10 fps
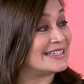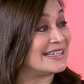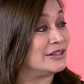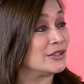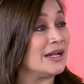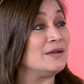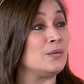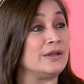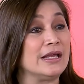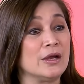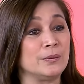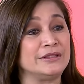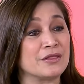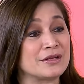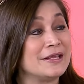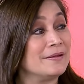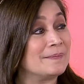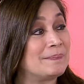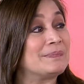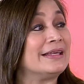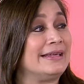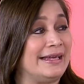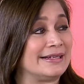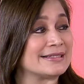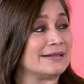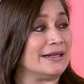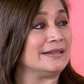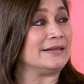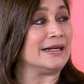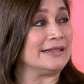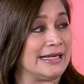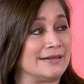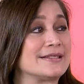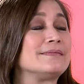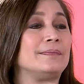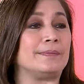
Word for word: Center, and with the three, yes, yes,